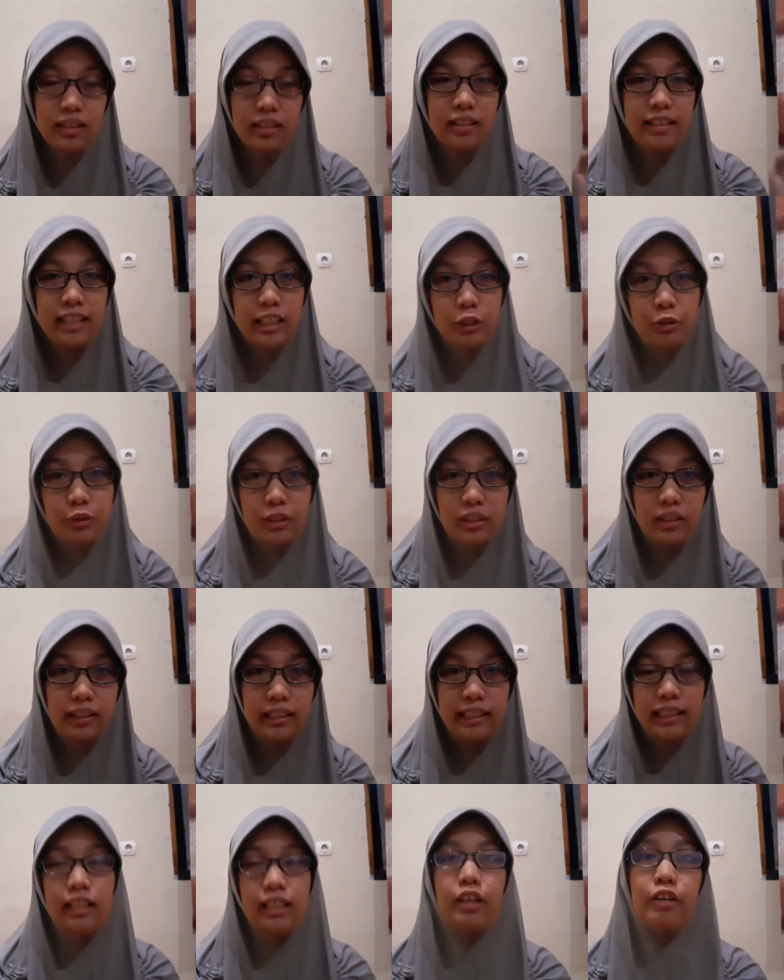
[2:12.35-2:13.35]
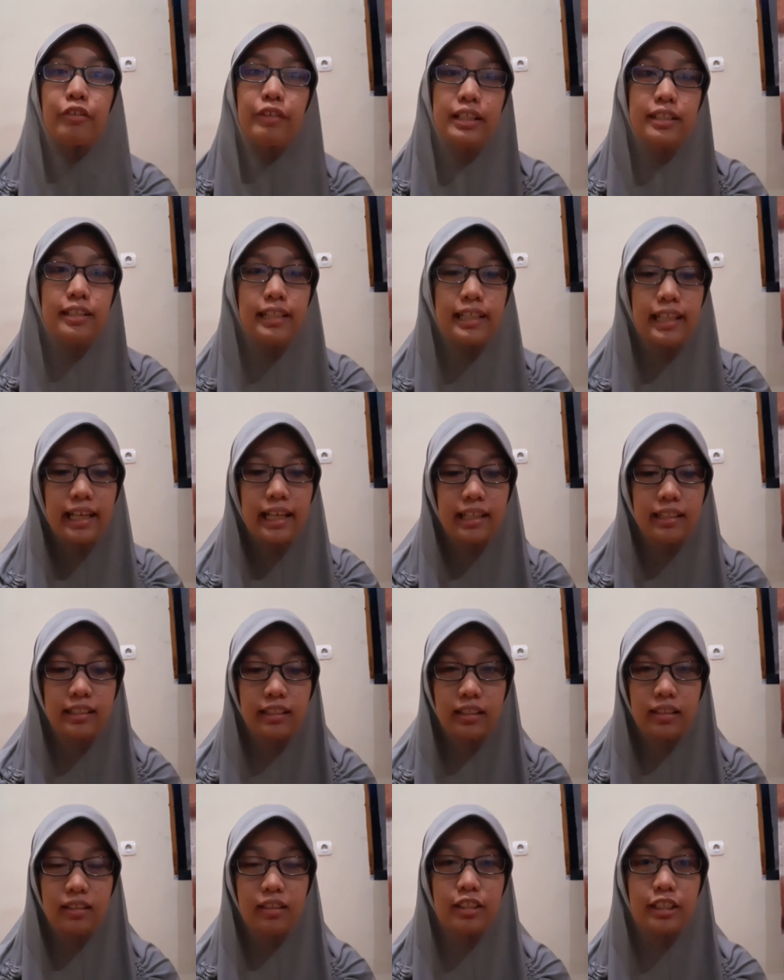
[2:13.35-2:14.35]
naturally rather
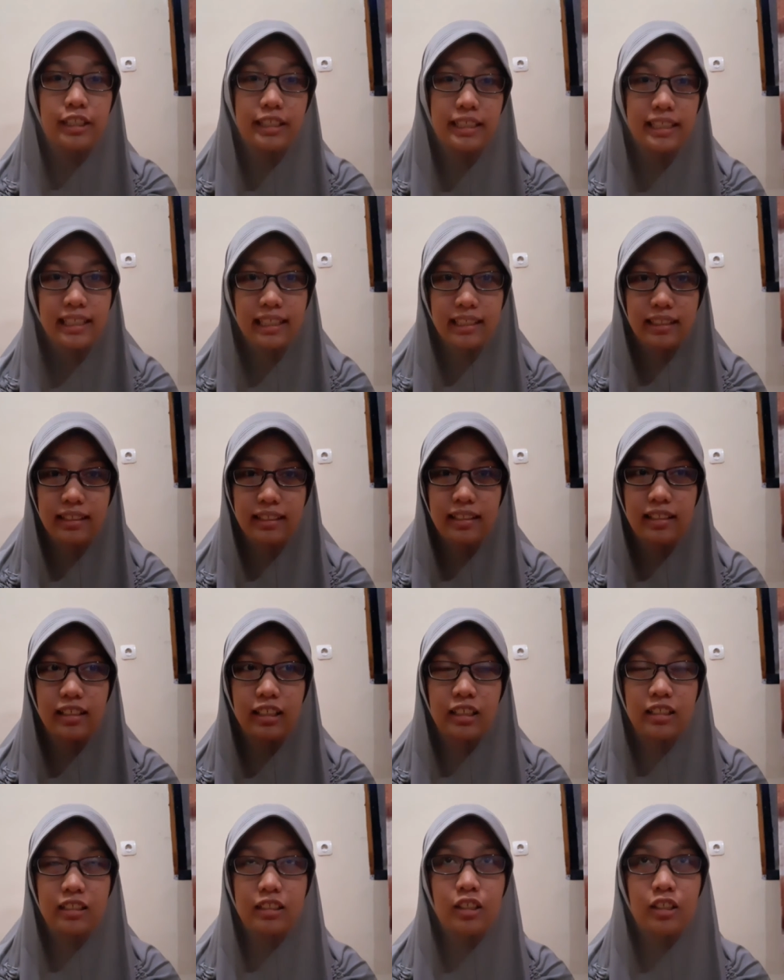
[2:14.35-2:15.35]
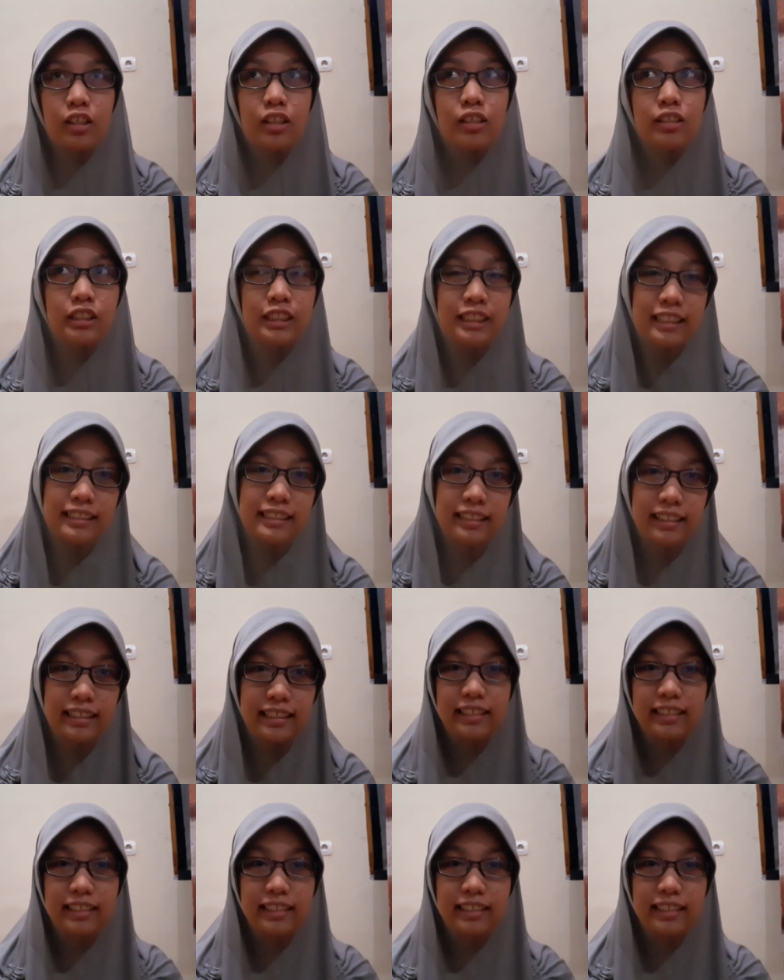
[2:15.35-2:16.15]
than learn it consciously.